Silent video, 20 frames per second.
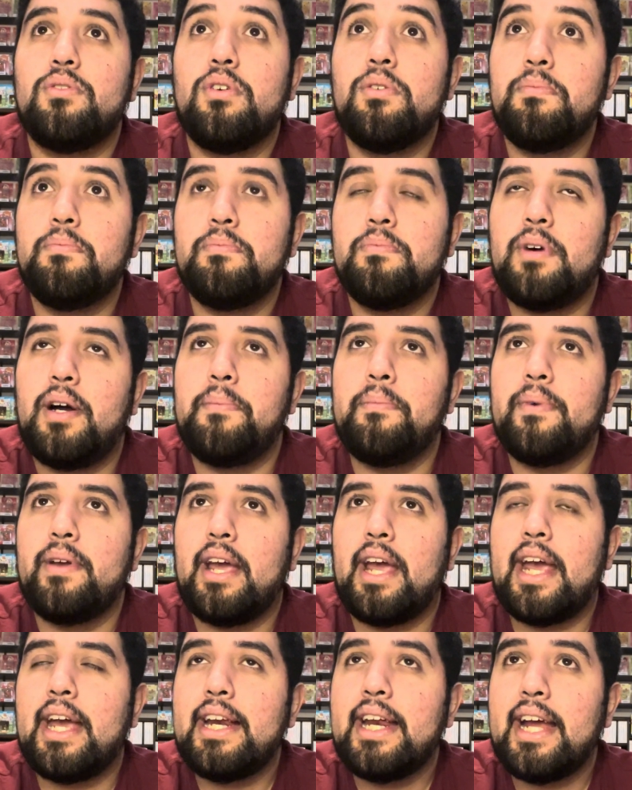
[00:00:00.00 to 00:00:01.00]
Oh, I'm
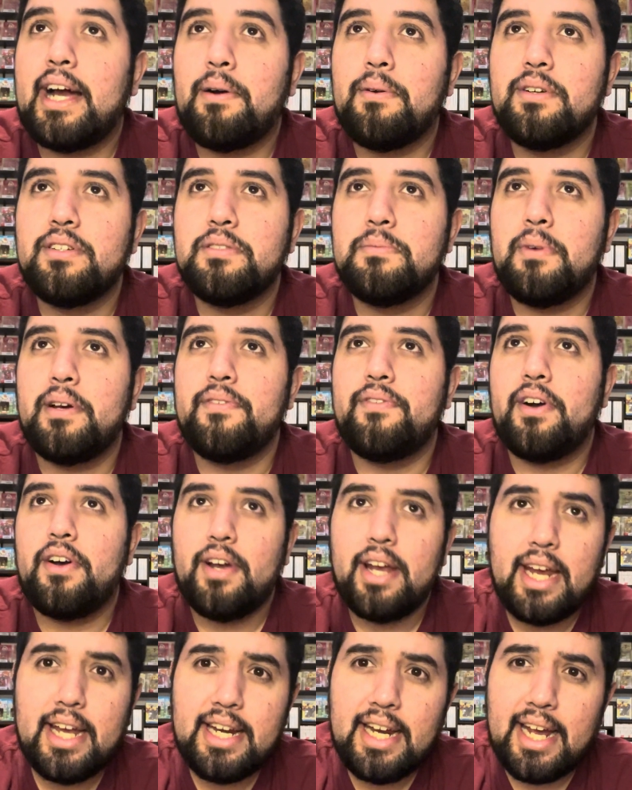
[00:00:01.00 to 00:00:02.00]
80 hours in my file.
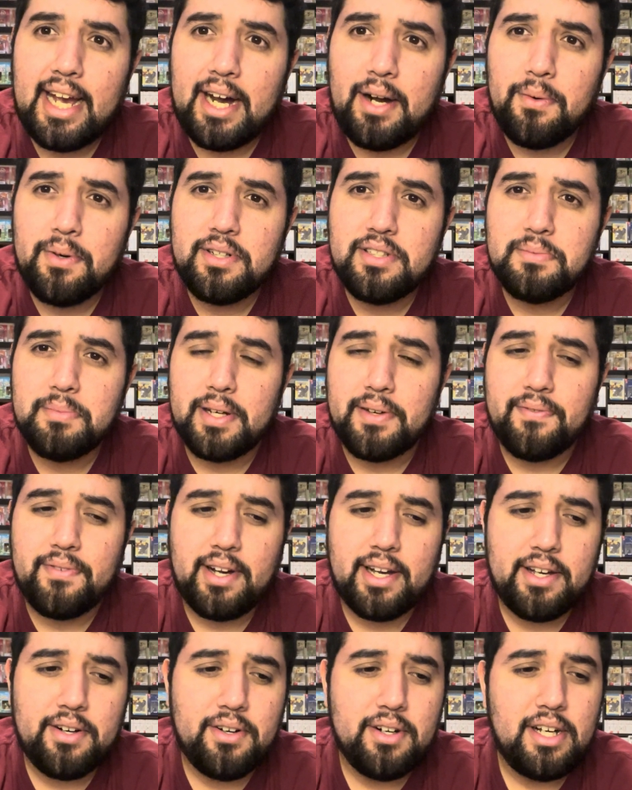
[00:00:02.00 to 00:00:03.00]
80 hours in my
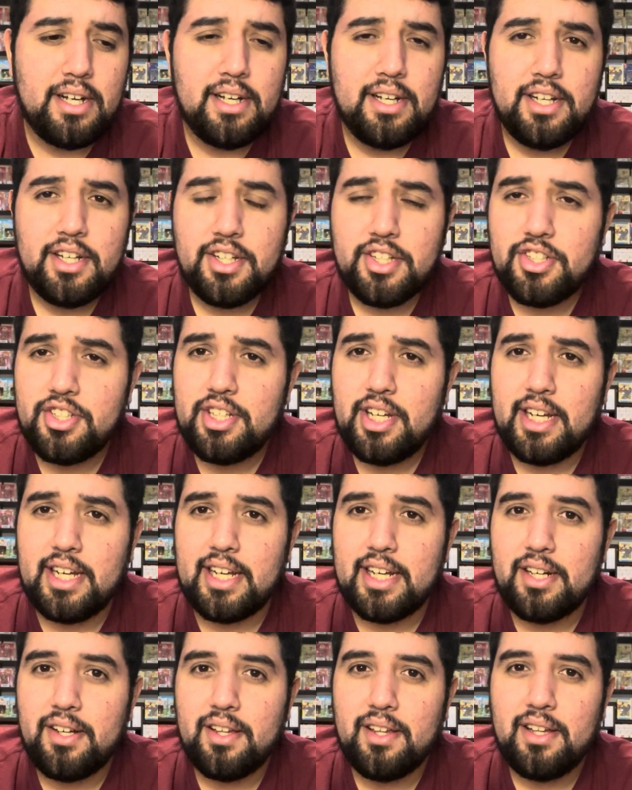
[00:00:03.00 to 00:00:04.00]
file. Shit,
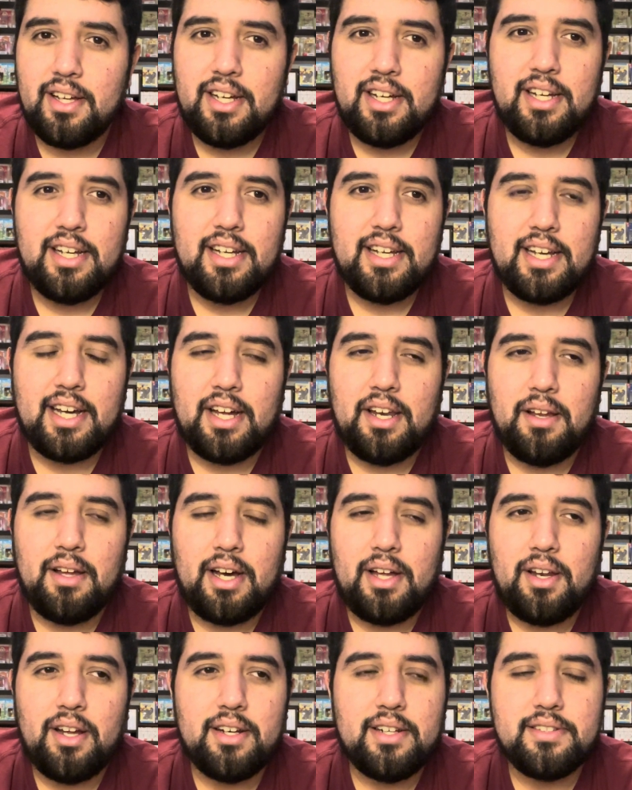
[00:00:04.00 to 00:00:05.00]
you know. How
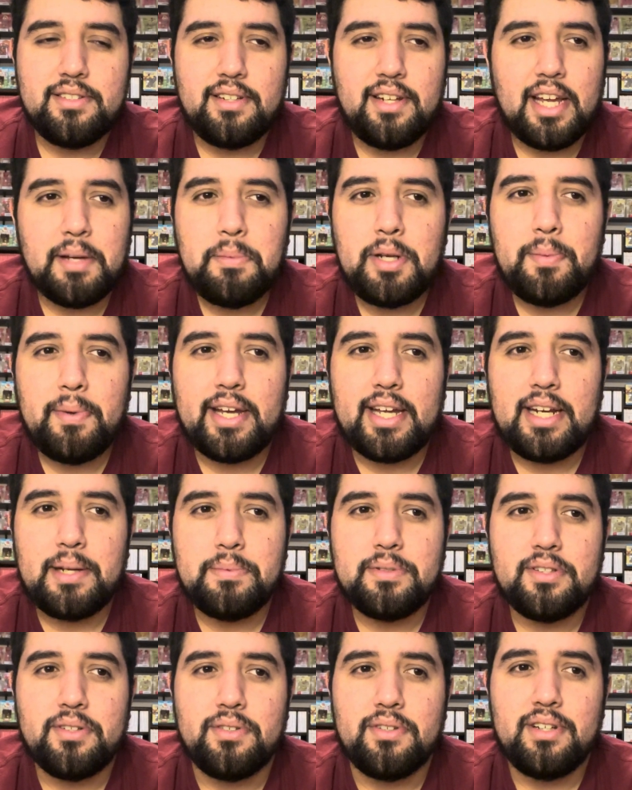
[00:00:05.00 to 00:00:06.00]
long does it take me to make an
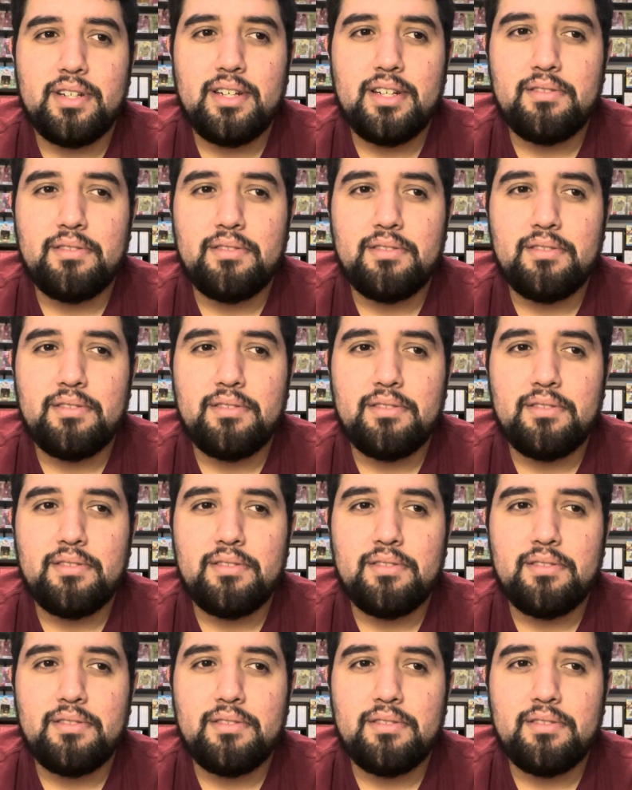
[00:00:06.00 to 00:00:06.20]
episode?